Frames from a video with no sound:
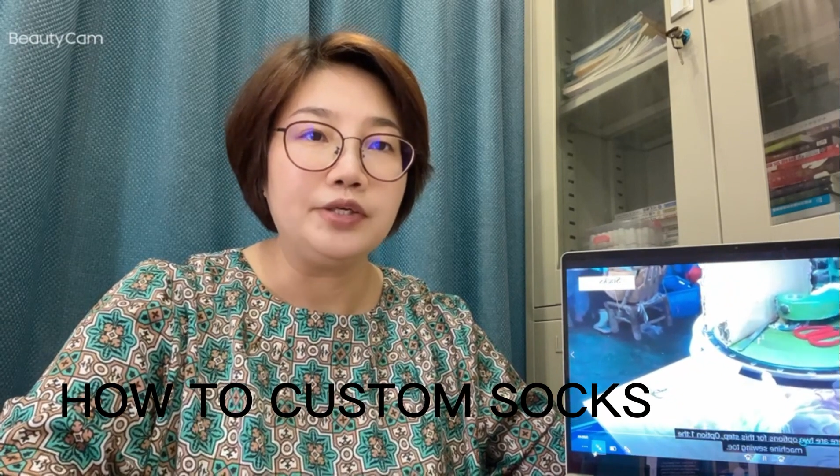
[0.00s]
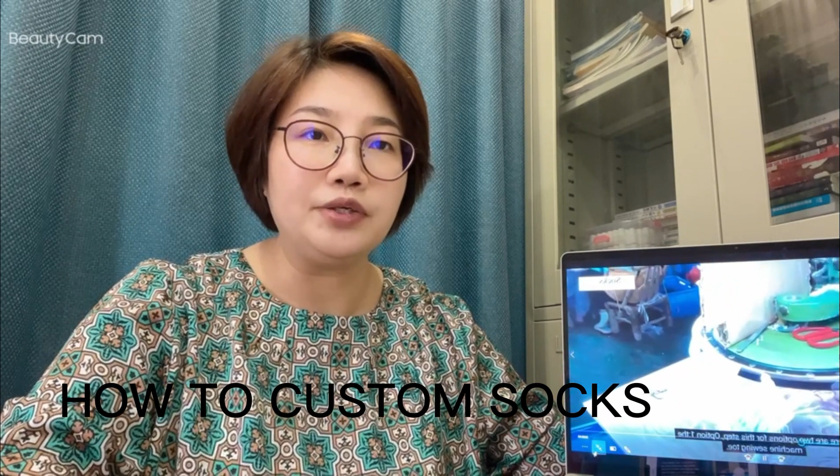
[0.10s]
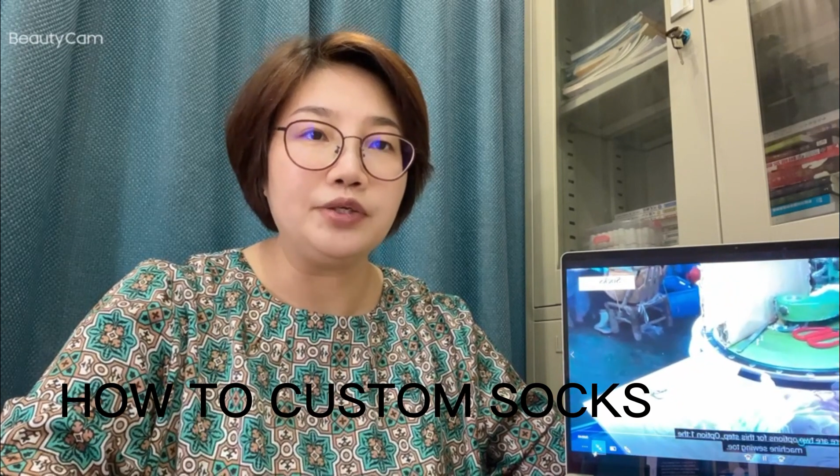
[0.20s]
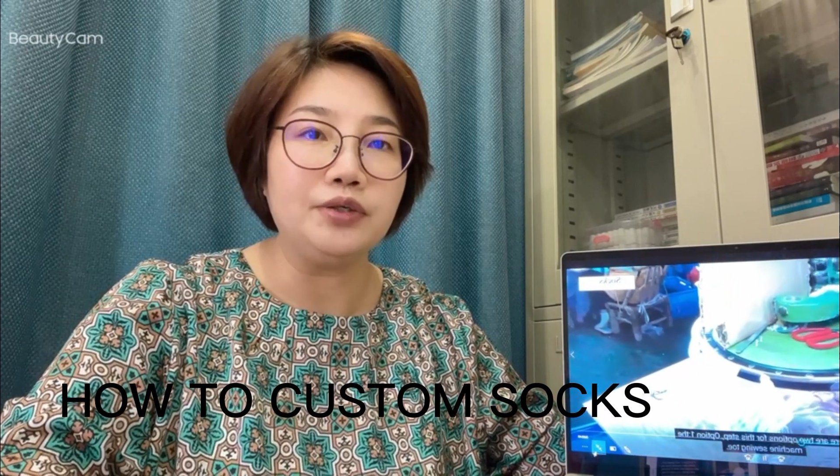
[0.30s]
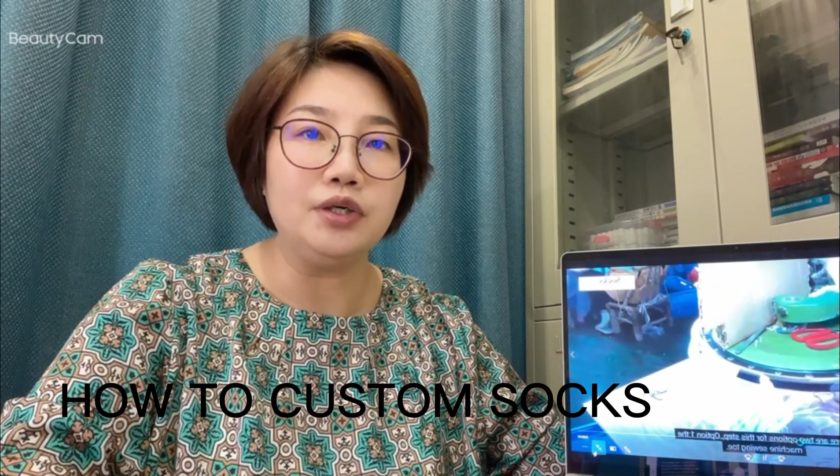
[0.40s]

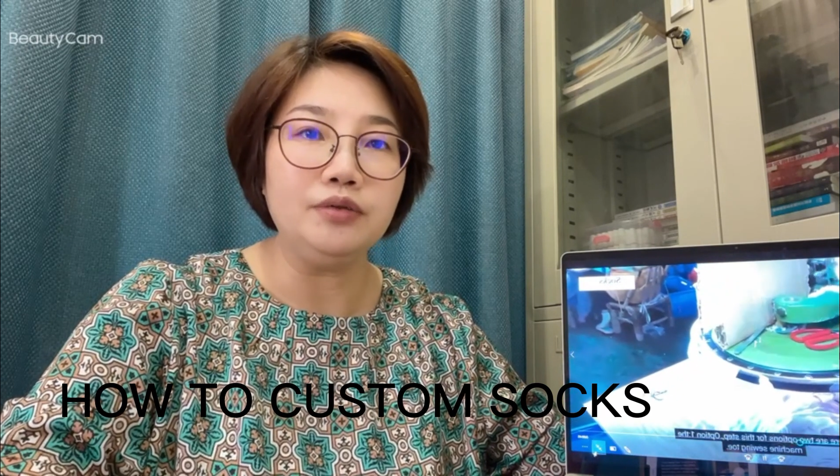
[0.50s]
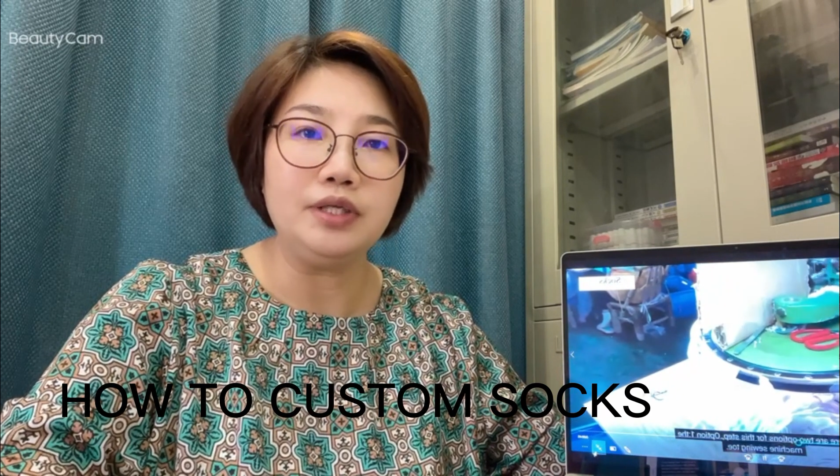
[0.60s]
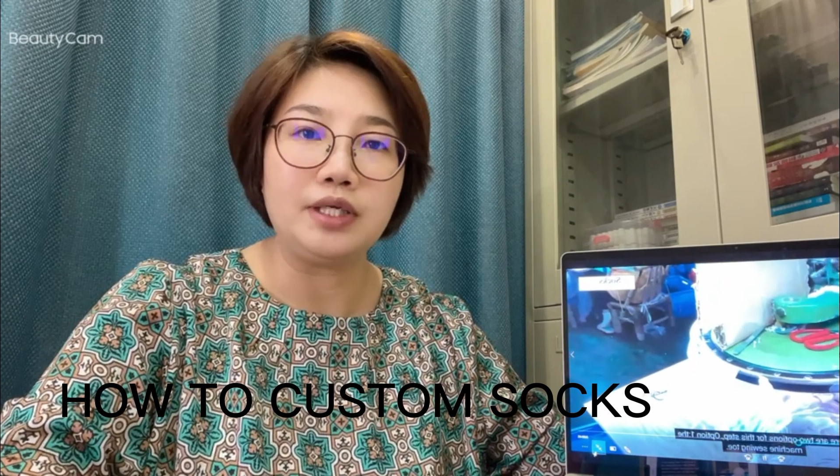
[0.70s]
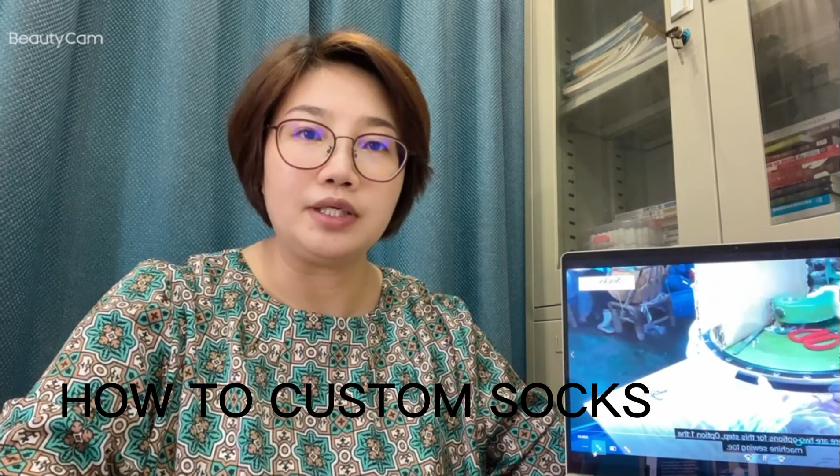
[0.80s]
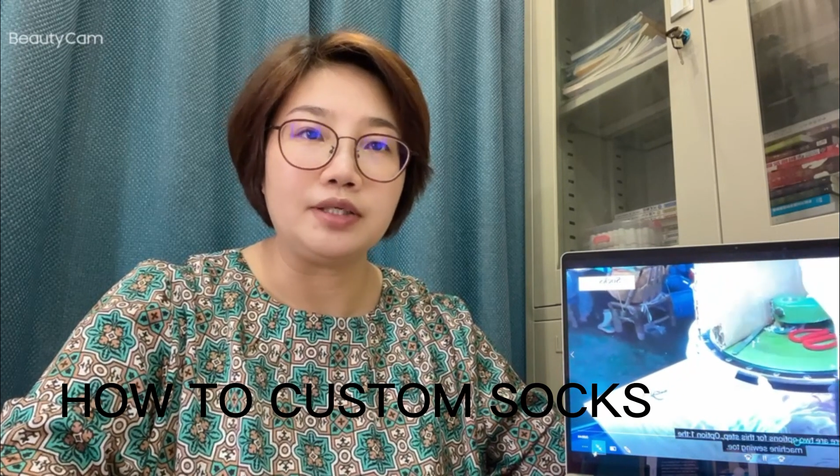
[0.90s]
You
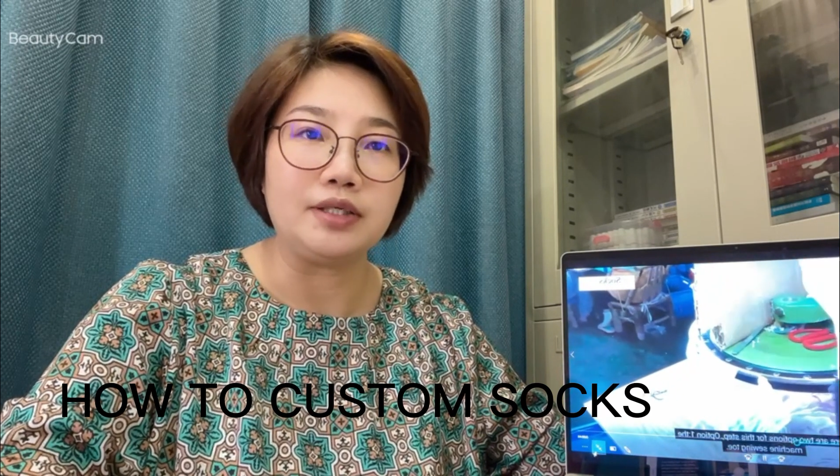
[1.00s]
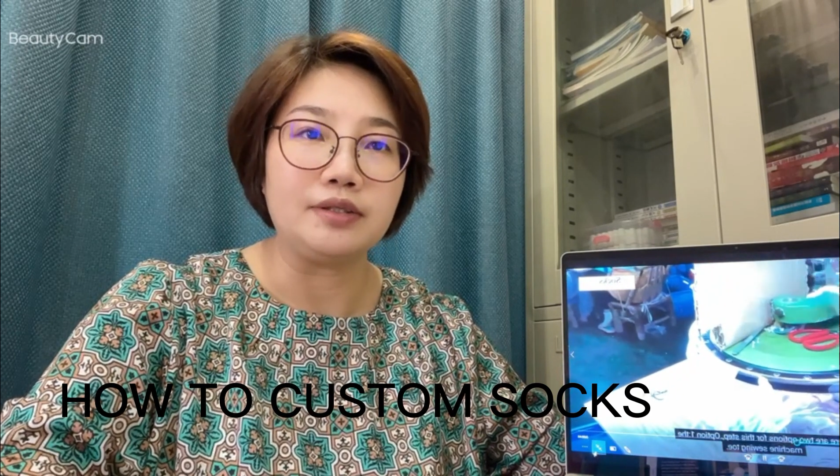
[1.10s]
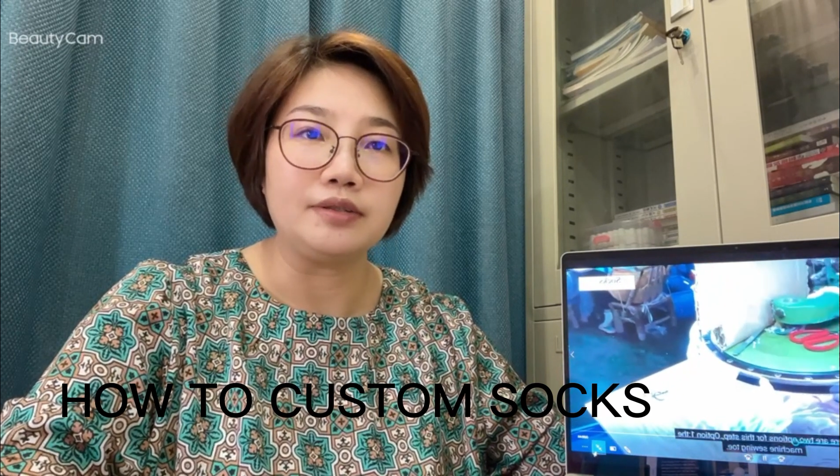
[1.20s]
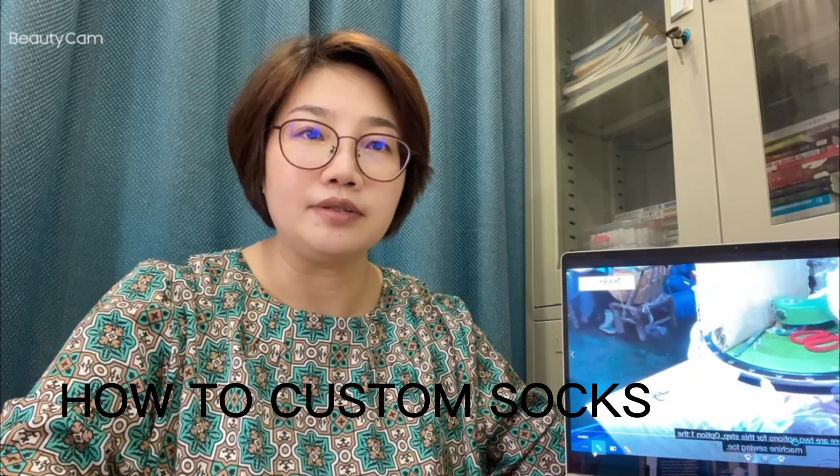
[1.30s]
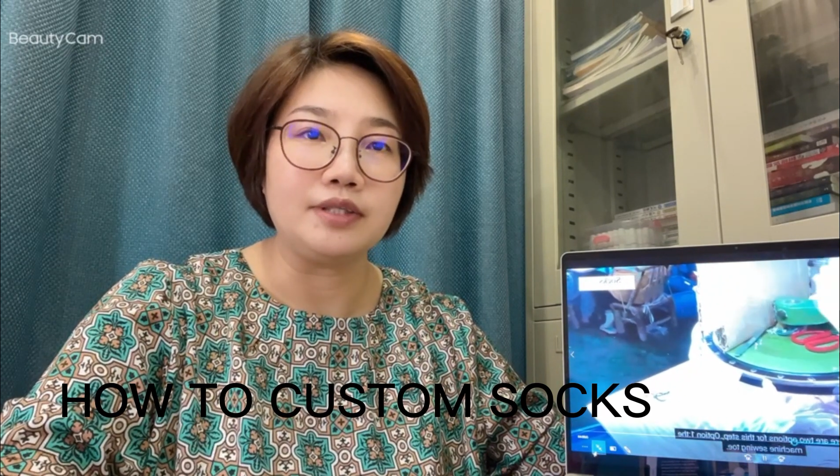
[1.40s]
only
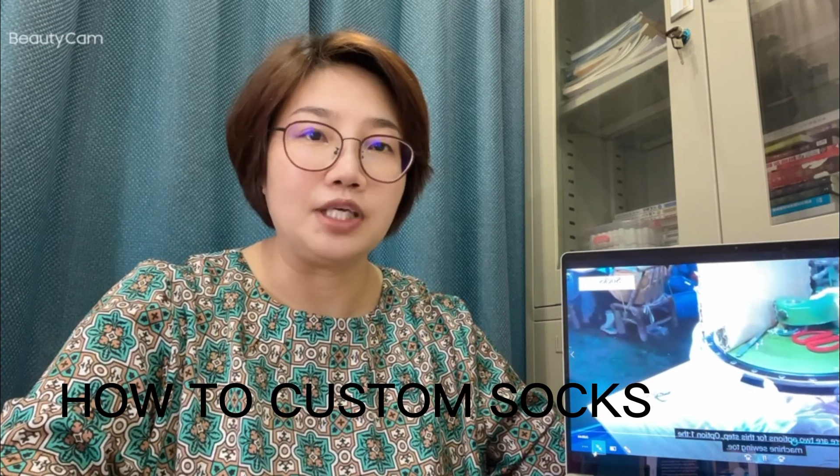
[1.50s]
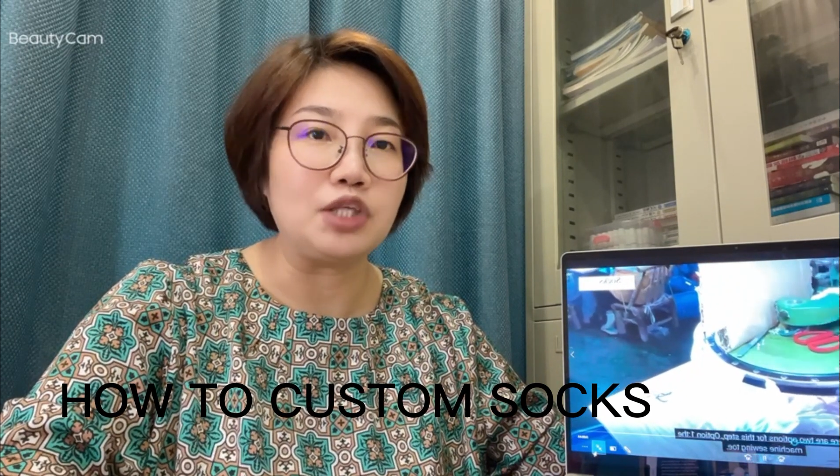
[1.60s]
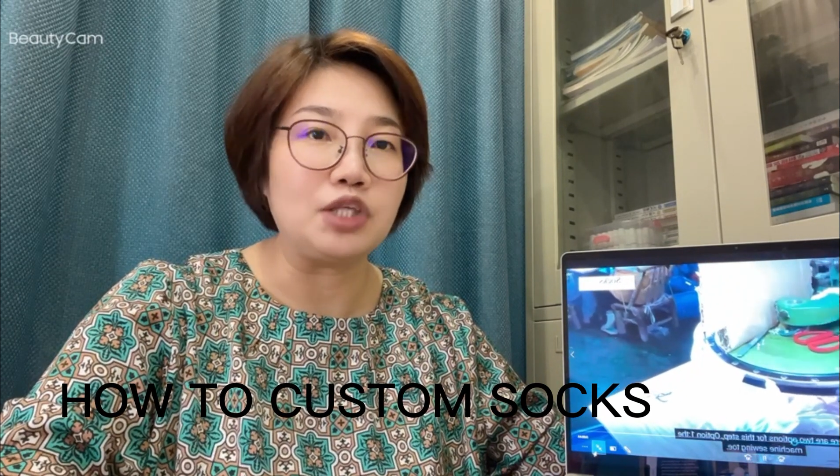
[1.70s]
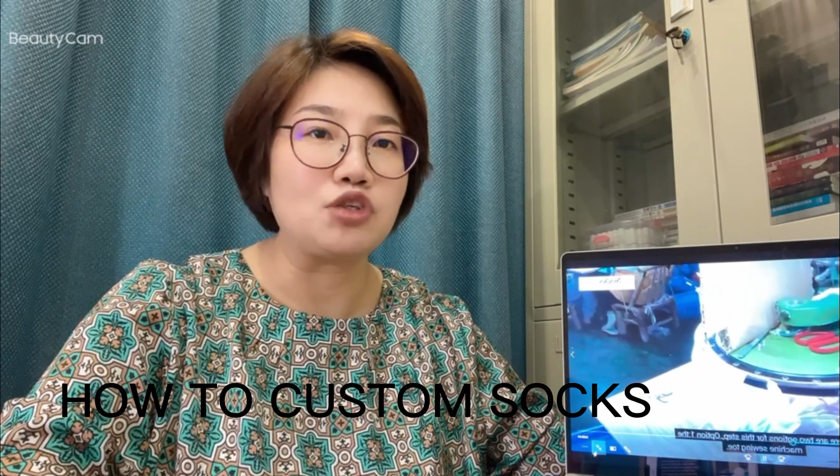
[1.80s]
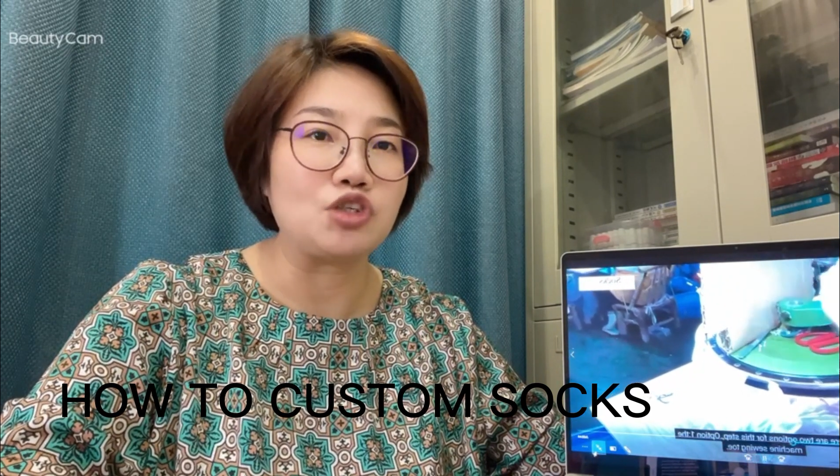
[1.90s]
need to